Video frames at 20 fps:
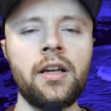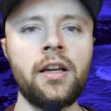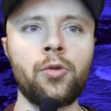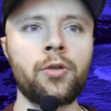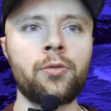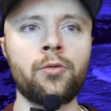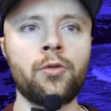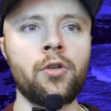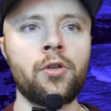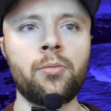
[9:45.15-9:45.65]

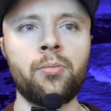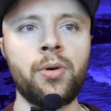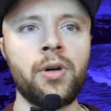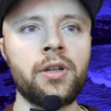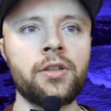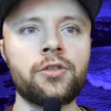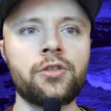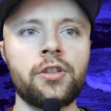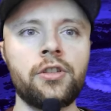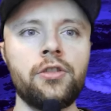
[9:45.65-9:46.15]
One wrong
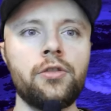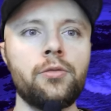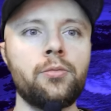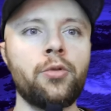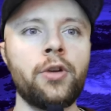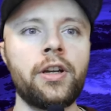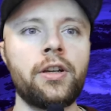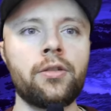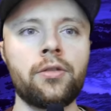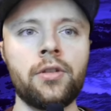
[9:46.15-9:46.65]
punch and you
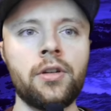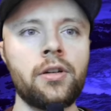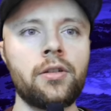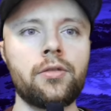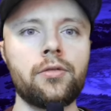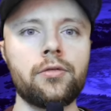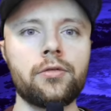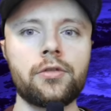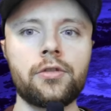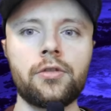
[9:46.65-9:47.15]
break your
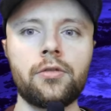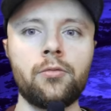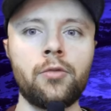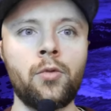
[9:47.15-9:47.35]
knuckles.